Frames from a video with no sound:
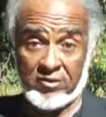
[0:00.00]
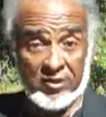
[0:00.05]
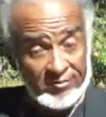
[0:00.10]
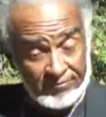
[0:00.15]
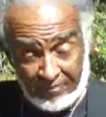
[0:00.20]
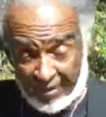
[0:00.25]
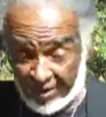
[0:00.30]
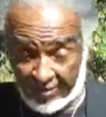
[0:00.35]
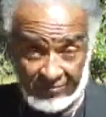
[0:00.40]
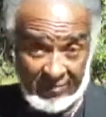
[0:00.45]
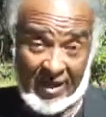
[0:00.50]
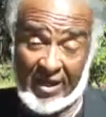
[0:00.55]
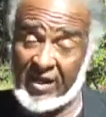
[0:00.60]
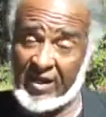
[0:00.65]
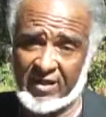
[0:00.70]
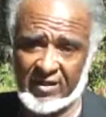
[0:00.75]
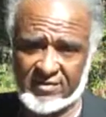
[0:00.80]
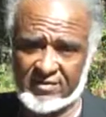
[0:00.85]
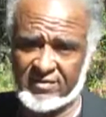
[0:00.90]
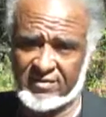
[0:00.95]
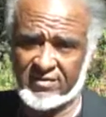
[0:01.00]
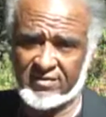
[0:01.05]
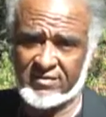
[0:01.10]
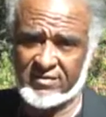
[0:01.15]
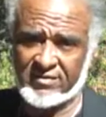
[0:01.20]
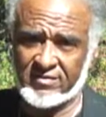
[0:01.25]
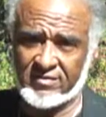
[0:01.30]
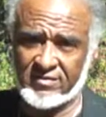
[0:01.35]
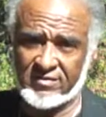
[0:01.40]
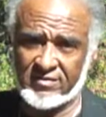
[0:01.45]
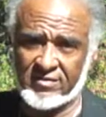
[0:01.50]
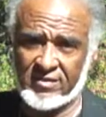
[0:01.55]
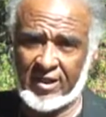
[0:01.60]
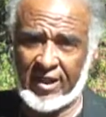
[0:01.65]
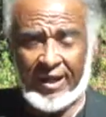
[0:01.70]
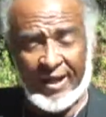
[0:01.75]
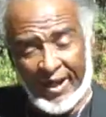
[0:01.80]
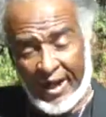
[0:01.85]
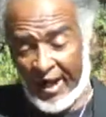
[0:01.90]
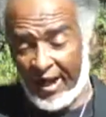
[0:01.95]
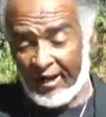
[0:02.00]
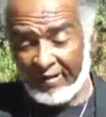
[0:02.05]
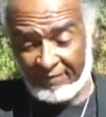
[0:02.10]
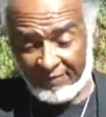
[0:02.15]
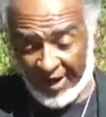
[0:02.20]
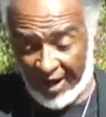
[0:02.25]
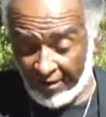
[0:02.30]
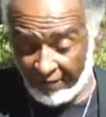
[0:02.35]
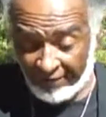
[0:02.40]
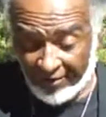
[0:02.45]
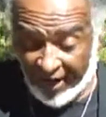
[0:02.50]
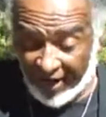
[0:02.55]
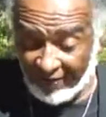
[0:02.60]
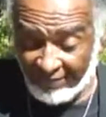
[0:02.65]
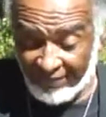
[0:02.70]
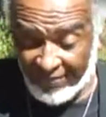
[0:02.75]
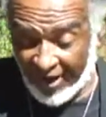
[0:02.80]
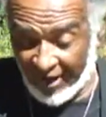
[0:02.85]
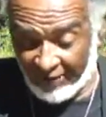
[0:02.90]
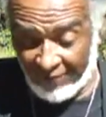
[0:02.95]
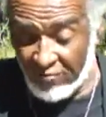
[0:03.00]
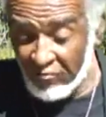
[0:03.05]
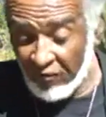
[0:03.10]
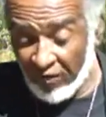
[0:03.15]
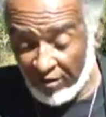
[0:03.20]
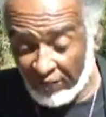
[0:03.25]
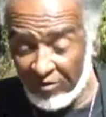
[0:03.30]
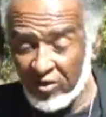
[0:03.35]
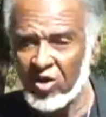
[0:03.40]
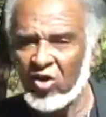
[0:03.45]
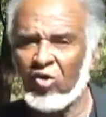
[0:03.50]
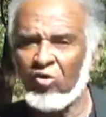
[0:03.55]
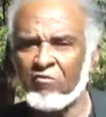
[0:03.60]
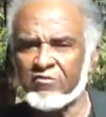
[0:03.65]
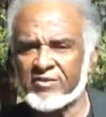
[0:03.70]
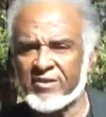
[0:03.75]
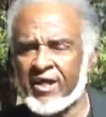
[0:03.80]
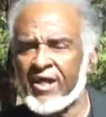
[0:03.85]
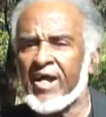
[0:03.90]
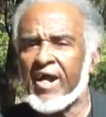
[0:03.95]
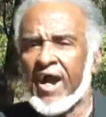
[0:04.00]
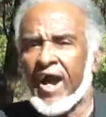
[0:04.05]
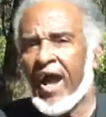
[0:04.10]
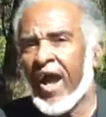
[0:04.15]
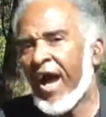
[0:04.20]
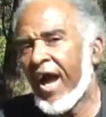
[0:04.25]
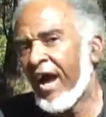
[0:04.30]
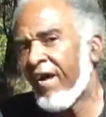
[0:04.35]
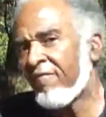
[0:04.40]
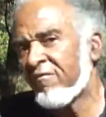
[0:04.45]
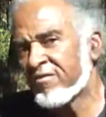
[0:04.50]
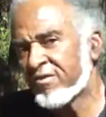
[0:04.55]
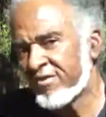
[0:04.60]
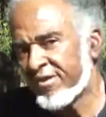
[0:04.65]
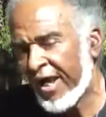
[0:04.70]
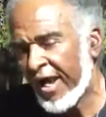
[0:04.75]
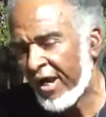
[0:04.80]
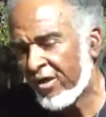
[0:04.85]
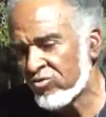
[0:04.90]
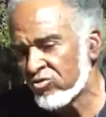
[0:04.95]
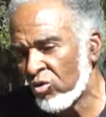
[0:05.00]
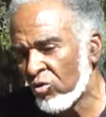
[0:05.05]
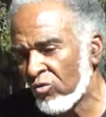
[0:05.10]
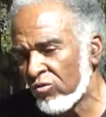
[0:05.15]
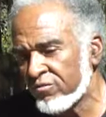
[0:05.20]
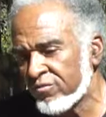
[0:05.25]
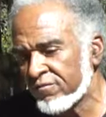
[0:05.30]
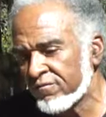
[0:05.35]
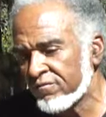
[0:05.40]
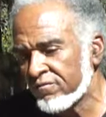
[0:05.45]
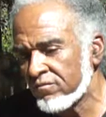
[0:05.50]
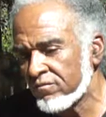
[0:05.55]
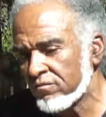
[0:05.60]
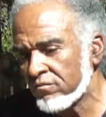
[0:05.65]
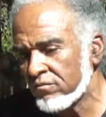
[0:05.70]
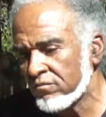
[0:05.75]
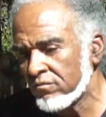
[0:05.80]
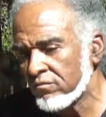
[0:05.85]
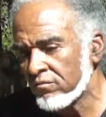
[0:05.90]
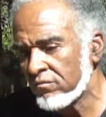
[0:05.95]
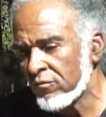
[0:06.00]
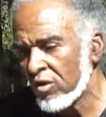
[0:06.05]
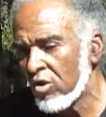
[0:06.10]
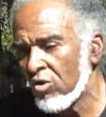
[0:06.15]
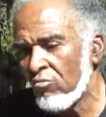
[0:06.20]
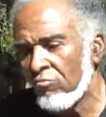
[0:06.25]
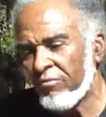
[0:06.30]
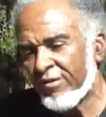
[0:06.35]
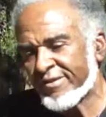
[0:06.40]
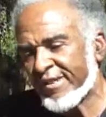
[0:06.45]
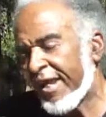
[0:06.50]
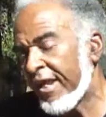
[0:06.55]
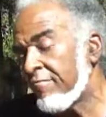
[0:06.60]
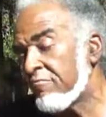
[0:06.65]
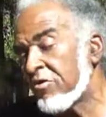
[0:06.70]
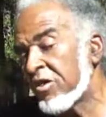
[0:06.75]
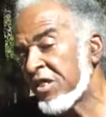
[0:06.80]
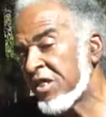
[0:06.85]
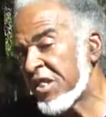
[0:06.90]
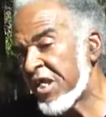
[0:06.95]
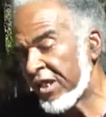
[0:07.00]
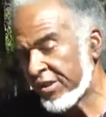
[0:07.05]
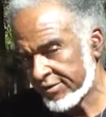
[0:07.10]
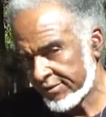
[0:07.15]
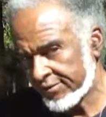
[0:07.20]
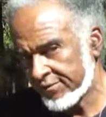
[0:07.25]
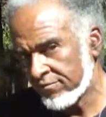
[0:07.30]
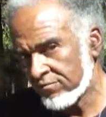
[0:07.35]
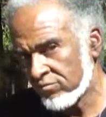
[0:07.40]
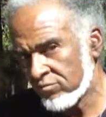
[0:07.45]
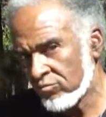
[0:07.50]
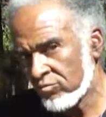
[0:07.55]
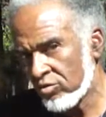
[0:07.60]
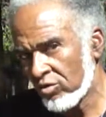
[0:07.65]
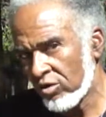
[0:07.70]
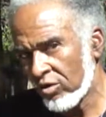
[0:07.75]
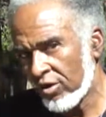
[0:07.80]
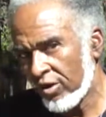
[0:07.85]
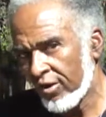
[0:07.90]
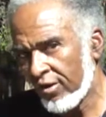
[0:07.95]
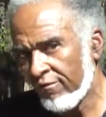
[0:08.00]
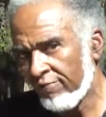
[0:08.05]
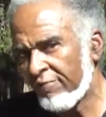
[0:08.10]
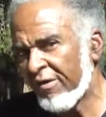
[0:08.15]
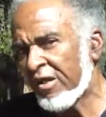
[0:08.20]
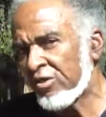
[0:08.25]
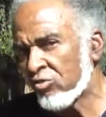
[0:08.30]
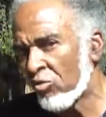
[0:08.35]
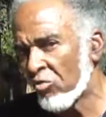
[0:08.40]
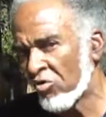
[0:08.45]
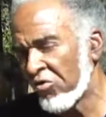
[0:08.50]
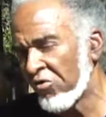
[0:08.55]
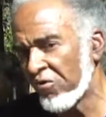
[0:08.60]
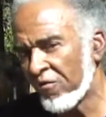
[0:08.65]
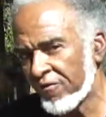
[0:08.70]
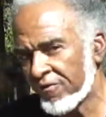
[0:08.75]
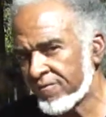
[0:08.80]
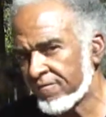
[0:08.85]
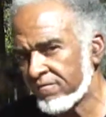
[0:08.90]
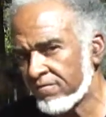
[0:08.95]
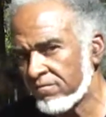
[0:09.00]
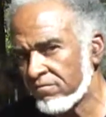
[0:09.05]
That's bottom line. Here I am. I, I, I, let me walk up a little closer. I was diagnosed with a malignant, mean no cure.